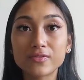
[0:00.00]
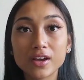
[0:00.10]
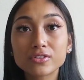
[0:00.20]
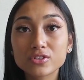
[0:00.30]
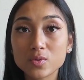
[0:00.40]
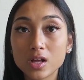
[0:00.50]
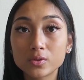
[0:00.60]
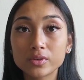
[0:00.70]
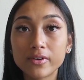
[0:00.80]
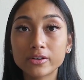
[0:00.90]
they failed their
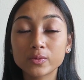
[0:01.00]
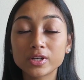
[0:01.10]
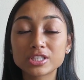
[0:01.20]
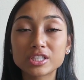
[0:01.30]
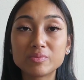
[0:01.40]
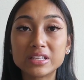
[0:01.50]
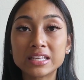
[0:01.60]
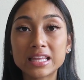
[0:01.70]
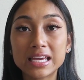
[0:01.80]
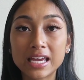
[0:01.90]
swallow evaluation,
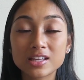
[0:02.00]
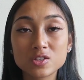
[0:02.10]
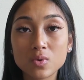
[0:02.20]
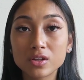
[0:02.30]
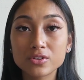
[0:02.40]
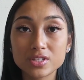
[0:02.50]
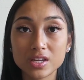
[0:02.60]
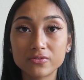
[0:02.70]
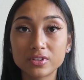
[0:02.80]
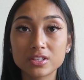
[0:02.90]
meaning they can't swallow
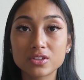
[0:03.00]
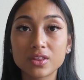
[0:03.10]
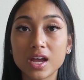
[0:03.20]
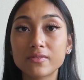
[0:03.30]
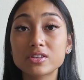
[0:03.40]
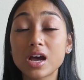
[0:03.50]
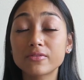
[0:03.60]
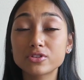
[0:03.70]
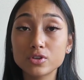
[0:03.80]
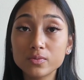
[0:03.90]
safely, so they have to
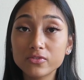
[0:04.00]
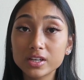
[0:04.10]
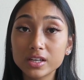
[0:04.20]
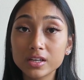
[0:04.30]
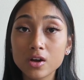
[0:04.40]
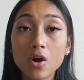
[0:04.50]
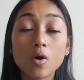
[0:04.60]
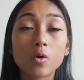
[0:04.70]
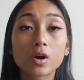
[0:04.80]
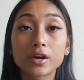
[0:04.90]
have tube feeding
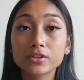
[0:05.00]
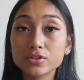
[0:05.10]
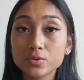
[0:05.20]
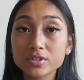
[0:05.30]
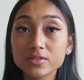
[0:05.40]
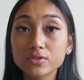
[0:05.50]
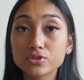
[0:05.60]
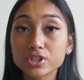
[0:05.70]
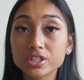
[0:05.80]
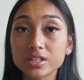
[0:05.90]
or other sorts of
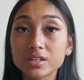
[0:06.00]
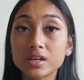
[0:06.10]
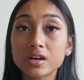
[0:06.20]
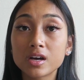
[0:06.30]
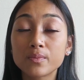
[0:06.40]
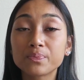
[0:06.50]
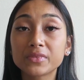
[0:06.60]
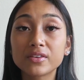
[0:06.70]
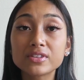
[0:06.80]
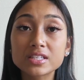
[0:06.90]
nutrition
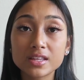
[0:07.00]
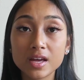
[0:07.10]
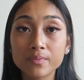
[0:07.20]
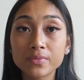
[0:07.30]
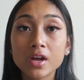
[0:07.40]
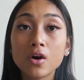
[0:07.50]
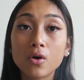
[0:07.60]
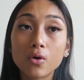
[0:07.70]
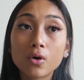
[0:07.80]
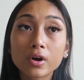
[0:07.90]
um, given to them,
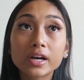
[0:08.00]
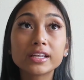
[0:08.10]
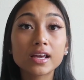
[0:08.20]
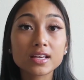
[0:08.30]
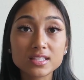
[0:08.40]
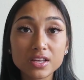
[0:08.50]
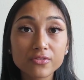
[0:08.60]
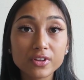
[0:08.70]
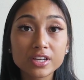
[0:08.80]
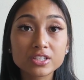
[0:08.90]
or yes,
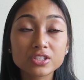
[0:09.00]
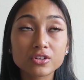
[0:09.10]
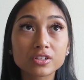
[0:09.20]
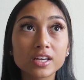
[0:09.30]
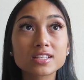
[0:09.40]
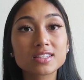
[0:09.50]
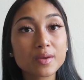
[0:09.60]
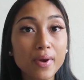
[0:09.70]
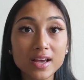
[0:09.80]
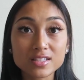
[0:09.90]
they finished, or yes,
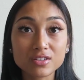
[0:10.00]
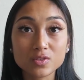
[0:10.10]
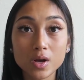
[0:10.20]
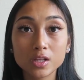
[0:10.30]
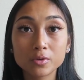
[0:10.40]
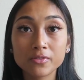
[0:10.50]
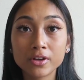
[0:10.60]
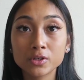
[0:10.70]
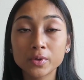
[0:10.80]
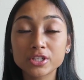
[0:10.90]
they passed their swallow
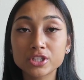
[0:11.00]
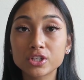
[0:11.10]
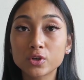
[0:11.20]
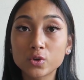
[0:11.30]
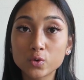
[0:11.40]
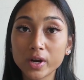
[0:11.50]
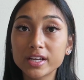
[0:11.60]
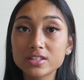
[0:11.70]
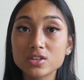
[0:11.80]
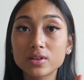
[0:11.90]
evaluation,
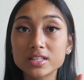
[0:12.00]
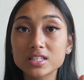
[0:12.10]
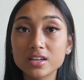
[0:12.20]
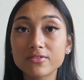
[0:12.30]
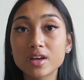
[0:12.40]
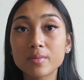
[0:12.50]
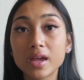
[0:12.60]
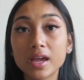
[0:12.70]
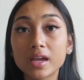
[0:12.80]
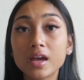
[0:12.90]
great, so let's give them
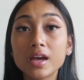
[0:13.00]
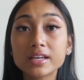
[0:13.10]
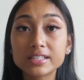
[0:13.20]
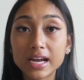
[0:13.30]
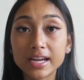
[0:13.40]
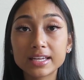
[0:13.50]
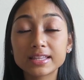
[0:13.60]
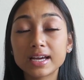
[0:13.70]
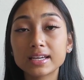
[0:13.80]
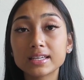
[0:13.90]
a
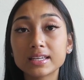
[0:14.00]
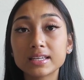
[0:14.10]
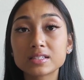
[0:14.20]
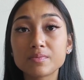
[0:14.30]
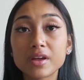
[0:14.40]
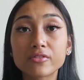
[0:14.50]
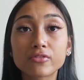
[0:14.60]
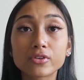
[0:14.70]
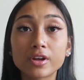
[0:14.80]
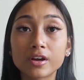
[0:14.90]
diet that is meant
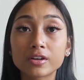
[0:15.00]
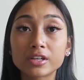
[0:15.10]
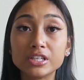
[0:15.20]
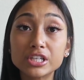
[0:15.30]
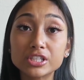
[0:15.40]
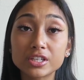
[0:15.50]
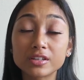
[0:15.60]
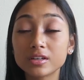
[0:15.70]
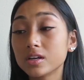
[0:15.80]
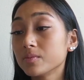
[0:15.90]
for their
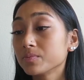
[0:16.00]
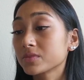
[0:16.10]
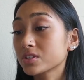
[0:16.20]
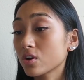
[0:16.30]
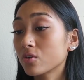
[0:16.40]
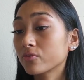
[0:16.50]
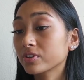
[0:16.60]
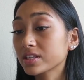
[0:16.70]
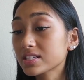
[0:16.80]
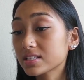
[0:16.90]
condition. So
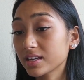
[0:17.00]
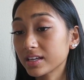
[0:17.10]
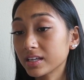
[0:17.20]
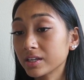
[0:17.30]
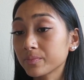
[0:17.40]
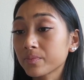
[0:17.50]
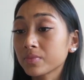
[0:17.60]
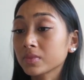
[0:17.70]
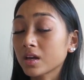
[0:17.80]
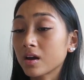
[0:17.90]
for this lady,
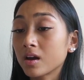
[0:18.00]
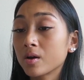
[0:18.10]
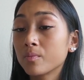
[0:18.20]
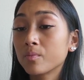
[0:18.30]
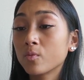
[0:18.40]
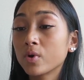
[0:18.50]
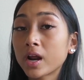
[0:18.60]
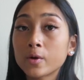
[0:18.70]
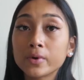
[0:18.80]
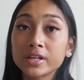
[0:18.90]
um,
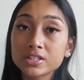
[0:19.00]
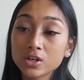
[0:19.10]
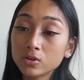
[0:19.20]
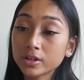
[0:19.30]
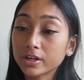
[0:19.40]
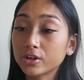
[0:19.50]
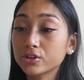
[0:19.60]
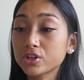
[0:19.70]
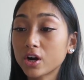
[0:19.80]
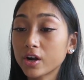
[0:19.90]
when I went in to go look at
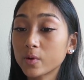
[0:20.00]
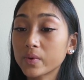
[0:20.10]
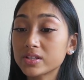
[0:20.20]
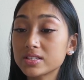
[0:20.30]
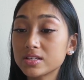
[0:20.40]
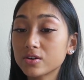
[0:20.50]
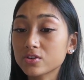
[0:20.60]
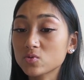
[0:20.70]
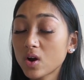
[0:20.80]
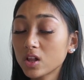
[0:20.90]
her chart, I went to see
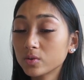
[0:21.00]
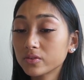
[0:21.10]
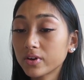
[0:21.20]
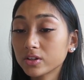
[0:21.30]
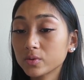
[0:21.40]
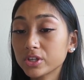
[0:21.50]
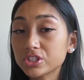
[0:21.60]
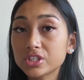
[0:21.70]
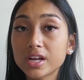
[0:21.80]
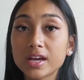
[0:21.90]
her swallow
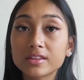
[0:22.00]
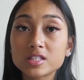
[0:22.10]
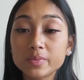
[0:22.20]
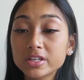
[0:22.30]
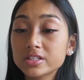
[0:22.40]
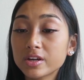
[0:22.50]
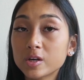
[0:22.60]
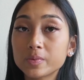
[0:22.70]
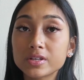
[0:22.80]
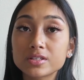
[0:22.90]
evaluation and the speech
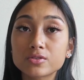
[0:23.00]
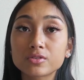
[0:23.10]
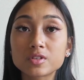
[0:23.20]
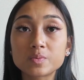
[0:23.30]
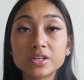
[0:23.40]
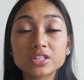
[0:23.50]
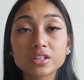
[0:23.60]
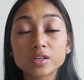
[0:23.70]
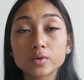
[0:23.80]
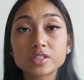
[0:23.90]
therapist or the speech
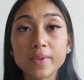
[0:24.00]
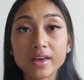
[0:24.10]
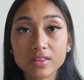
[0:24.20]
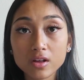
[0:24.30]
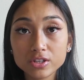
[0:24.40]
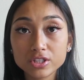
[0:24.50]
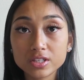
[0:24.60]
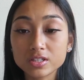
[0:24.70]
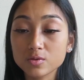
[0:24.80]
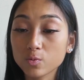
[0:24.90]
language
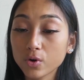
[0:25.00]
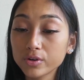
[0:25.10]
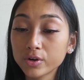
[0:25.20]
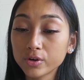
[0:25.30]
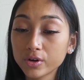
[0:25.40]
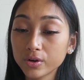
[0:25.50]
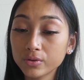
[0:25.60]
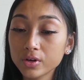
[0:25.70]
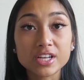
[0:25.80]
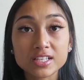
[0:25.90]
pathologist wrote in her
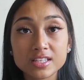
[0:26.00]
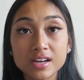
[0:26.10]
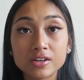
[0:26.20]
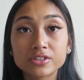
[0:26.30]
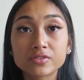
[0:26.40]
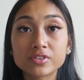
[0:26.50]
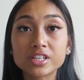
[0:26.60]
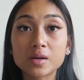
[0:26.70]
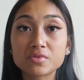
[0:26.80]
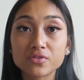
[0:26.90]
note, she tested out
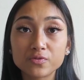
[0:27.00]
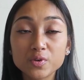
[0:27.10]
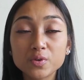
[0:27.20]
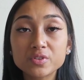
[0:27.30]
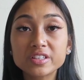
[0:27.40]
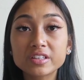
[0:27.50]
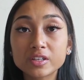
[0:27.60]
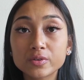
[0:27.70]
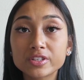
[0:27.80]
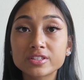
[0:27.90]
different types of foods and
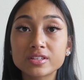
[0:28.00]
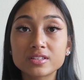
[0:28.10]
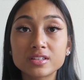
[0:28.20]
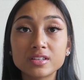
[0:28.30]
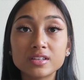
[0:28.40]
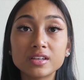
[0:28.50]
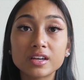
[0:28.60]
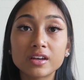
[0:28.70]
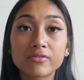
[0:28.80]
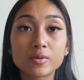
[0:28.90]
liquids to see
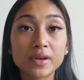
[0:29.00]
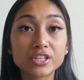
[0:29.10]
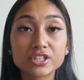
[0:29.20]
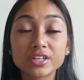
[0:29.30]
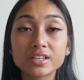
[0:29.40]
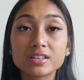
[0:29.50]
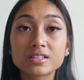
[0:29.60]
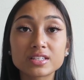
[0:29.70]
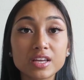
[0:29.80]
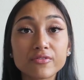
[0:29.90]
if the patient
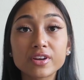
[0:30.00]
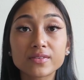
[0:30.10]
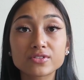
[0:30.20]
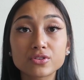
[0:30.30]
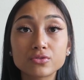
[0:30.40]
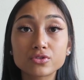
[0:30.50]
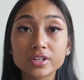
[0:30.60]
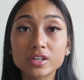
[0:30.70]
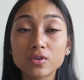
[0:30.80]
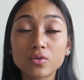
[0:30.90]
is safe enough to
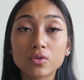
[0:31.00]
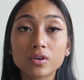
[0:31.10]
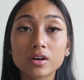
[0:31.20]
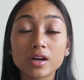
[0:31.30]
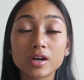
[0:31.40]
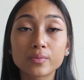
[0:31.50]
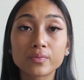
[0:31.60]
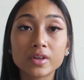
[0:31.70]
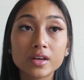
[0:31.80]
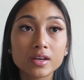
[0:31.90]
drink or
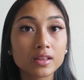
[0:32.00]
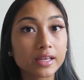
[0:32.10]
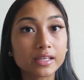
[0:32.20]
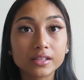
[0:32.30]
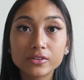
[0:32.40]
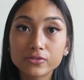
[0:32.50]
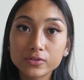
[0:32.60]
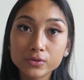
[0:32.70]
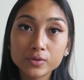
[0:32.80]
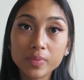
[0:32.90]
um, like eat
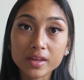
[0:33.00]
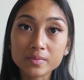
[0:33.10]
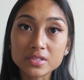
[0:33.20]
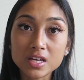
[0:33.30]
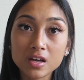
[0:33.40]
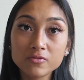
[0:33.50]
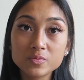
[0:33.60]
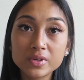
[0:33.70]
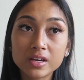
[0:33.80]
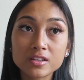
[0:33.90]
food by
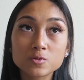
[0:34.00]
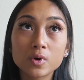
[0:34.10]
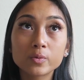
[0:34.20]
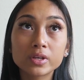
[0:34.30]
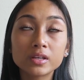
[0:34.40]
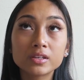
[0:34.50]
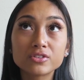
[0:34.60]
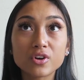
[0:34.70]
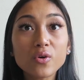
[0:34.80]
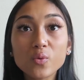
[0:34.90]
themselves because what we
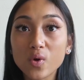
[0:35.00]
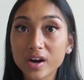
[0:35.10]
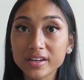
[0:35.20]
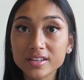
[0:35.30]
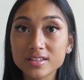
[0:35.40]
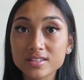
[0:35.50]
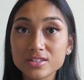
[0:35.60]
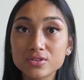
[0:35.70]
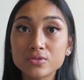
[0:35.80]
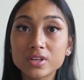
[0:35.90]
don't want is
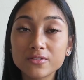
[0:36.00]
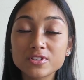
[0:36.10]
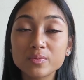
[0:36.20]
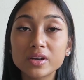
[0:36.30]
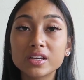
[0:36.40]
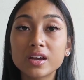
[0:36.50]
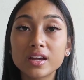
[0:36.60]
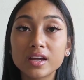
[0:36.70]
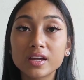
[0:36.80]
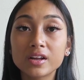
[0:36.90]
to give somebody
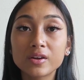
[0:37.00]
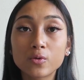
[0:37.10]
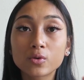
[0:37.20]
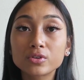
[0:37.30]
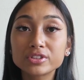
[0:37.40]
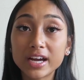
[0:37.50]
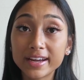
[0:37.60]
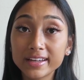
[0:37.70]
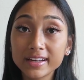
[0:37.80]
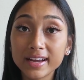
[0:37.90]
a oral
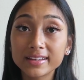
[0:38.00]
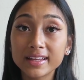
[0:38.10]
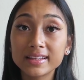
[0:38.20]
diet and